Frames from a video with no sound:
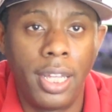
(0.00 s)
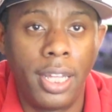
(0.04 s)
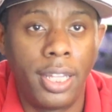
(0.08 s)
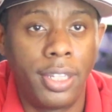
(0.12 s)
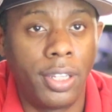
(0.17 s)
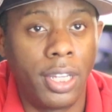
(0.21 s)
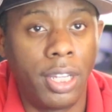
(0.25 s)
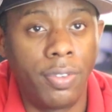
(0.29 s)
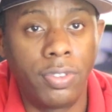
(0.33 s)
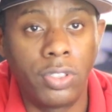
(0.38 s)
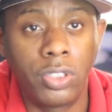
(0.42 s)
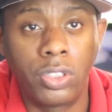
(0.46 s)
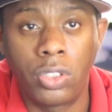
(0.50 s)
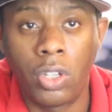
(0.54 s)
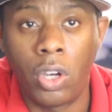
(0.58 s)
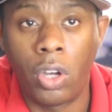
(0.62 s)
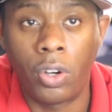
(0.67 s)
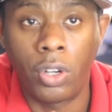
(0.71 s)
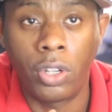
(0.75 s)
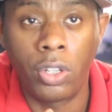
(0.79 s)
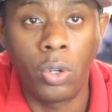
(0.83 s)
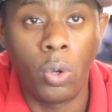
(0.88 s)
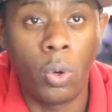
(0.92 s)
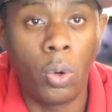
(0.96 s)
they're even
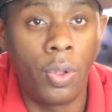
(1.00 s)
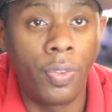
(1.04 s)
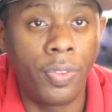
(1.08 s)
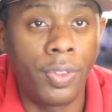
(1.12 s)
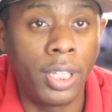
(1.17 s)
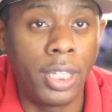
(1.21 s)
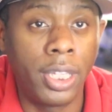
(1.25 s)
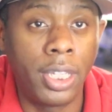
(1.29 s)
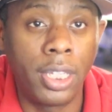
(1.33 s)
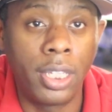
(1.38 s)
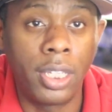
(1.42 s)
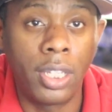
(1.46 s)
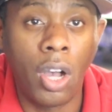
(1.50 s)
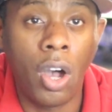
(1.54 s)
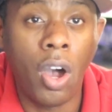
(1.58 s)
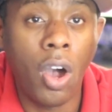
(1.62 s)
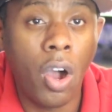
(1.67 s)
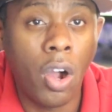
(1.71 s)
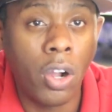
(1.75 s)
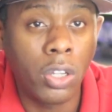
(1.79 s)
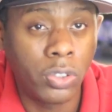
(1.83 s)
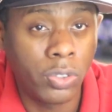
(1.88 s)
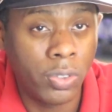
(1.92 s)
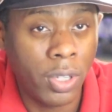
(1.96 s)
soldering on the
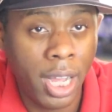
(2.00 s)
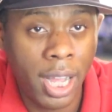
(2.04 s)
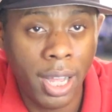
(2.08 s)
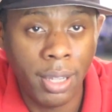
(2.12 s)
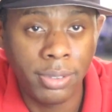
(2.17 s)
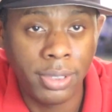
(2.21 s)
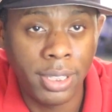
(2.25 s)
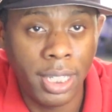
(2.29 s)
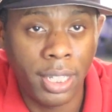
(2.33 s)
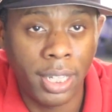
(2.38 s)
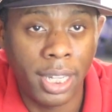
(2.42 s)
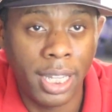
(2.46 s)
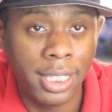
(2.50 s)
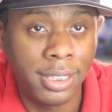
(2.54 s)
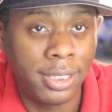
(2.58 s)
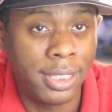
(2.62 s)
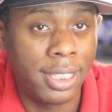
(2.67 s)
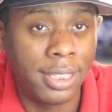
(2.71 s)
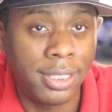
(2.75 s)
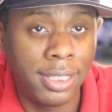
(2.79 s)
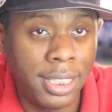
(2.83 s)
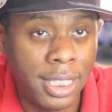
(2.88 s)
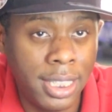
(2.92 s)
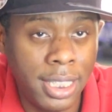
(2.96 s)
hard drives now, the
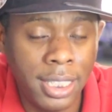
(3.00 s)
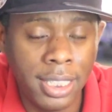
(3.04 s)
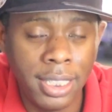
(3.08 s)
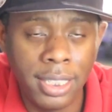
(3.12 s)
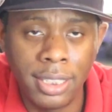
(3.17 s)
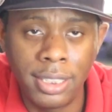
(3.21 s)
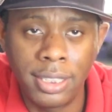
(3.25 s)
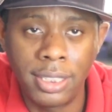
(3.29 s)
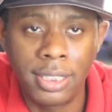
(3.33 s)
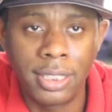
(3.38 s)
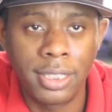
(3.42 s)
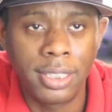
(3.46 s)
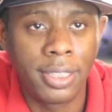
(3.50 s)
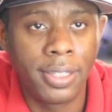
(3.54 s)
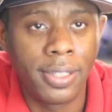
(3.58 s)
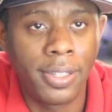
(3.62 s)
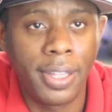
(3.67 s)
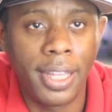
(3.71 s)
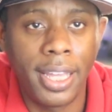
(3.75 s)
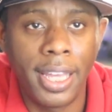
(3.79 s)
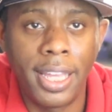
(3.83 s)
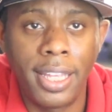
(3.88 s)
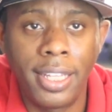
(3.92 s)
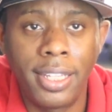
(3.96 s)
SSDs,
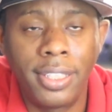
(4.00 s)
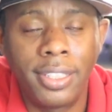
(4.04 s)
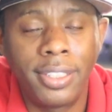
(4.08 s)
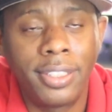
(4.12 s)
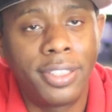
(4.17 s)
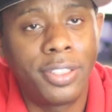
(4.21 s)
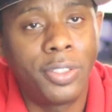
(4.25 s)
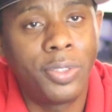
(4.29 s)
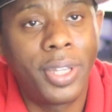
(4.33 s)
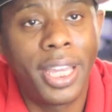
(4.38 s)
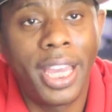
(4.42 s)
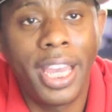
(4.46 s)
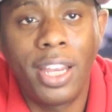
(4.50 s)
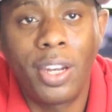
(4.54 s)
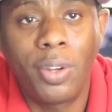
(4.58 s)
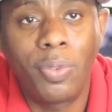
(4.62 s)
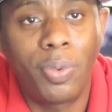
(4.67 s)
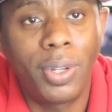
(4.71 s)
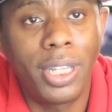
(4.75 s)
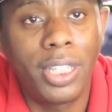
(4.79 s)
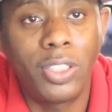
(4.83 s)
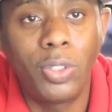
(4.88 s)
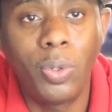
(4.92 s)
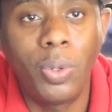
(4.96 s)
and you can't
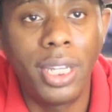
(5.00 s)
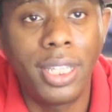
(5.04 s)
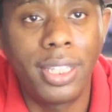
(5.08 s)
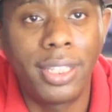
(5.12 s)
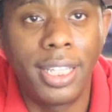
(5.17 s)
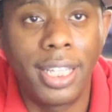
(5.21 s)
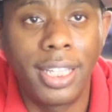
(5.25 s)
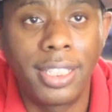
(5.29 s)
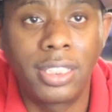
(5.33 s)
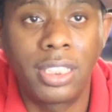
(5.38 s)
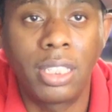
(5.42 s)
really do anything.